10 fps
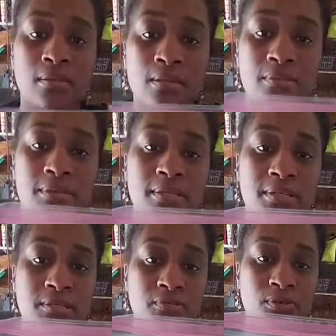This one
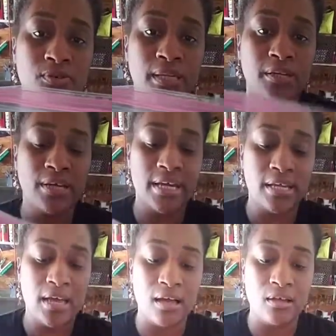is 220
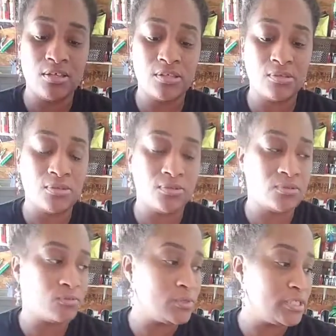grit. I also
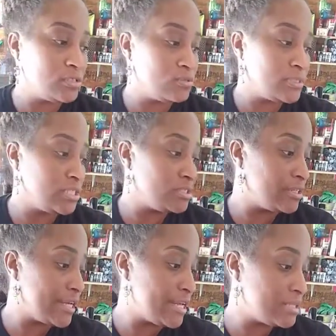use 120
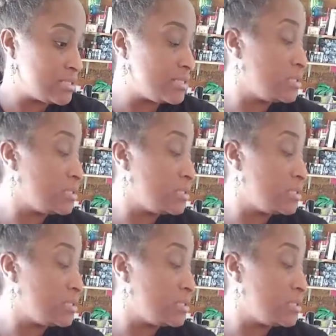grit,